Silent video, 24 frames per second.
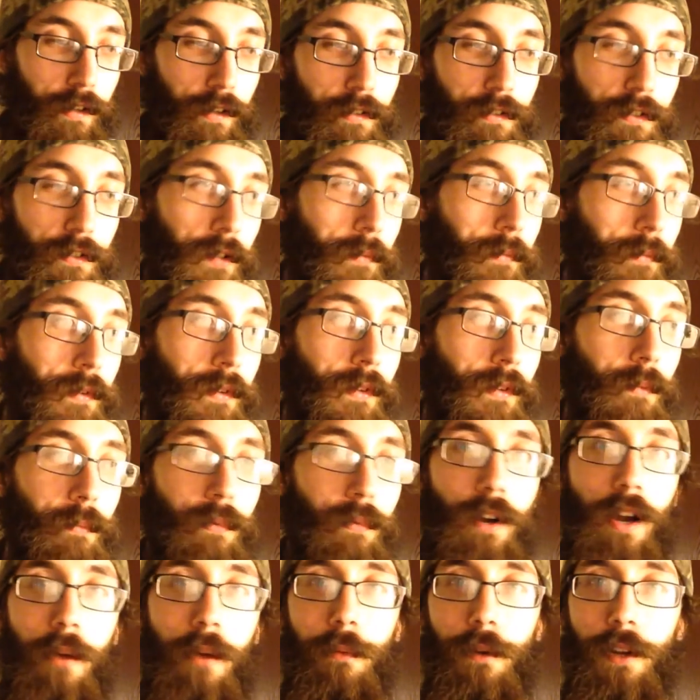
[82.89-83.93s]
something to
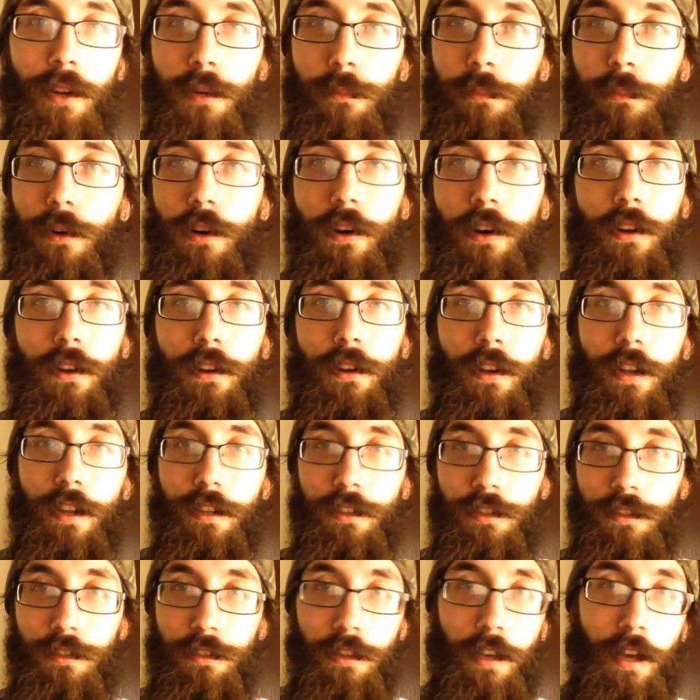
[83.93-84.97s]
prop it up on
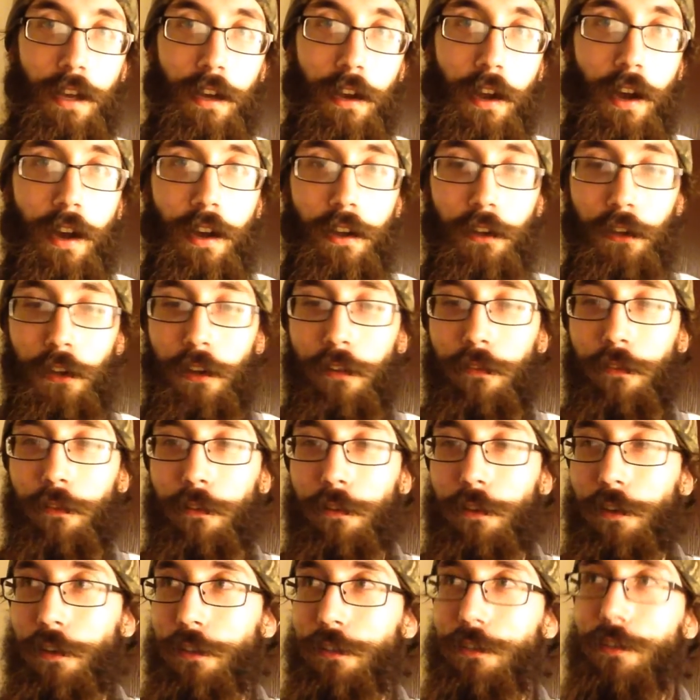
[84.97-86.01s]
that's at eye
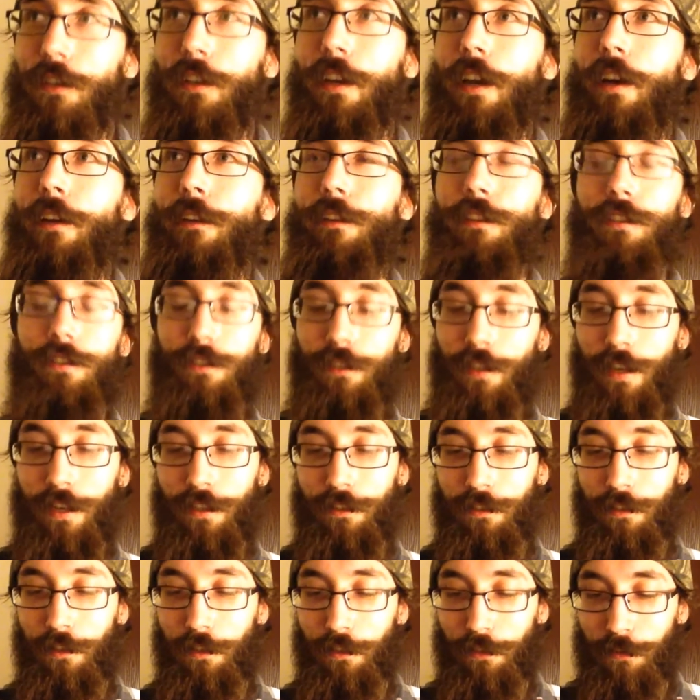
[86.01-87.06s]
level because of how this
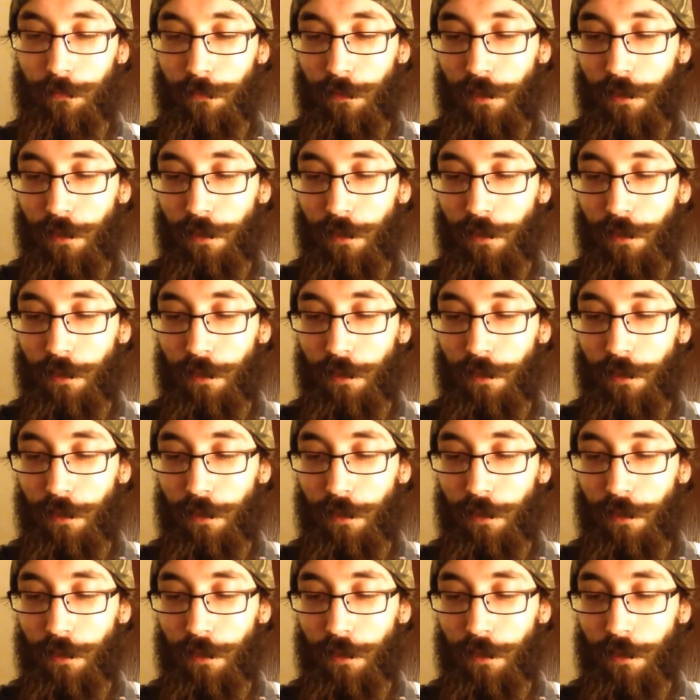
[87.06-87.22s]
desk is.